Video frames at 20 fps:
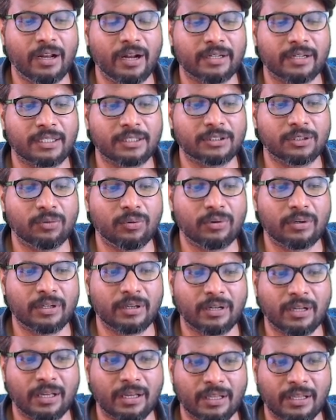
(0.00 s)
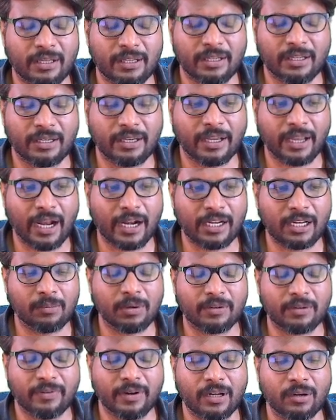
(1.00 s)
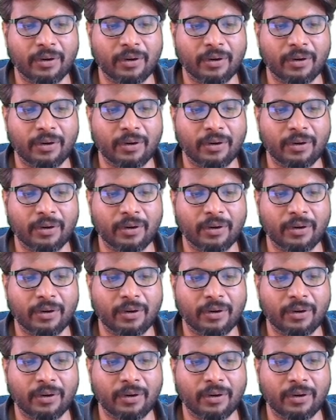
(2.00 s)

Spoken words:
and also one handlebar file.